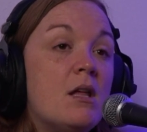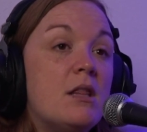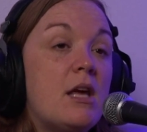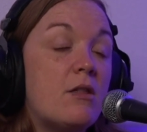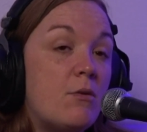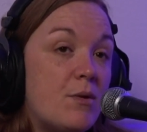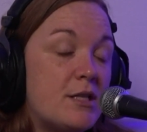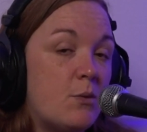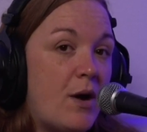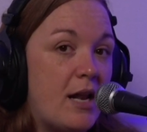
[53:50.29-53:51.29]
The other
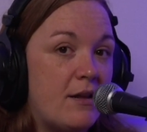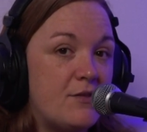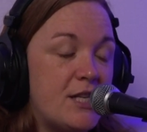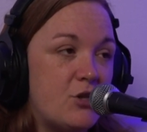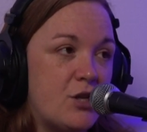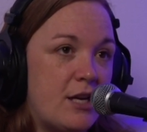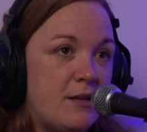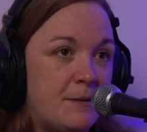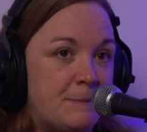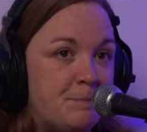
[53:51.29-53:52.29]
reason why I love
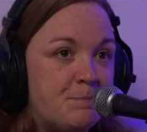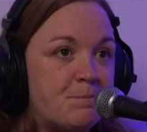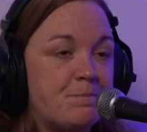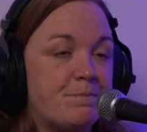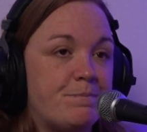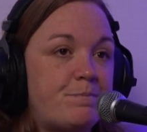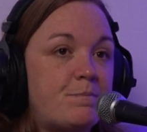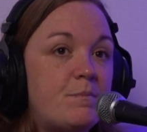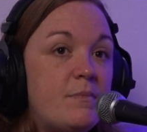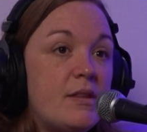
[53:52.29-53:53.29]
teaching
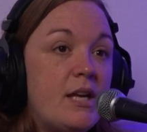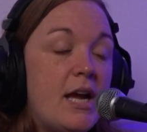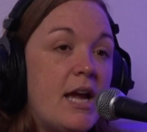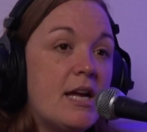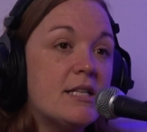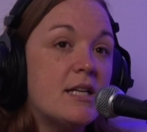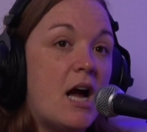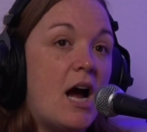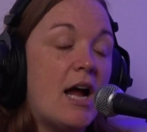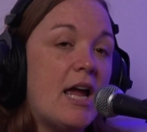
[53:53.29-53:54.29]
is
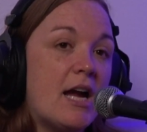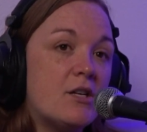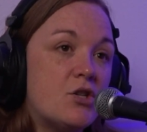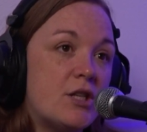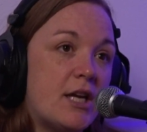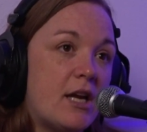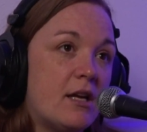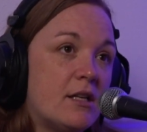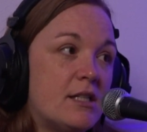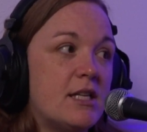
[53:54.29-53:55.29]
I
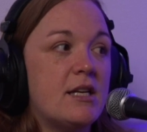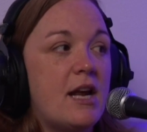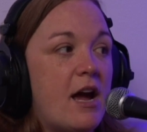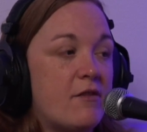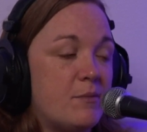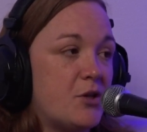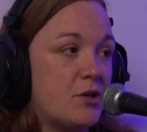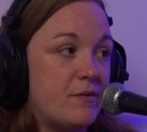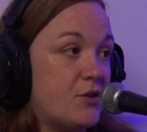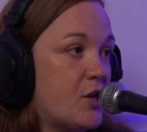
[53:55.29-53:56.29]
actually didn't have
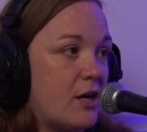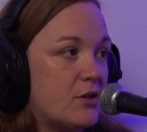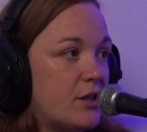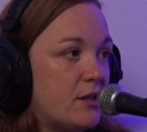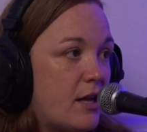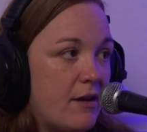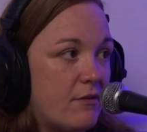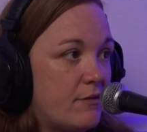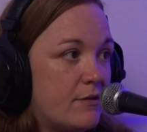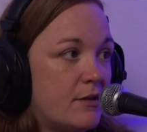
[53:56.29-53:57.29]
much of a childhood
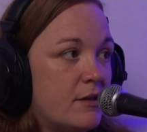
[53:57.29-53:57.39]
life.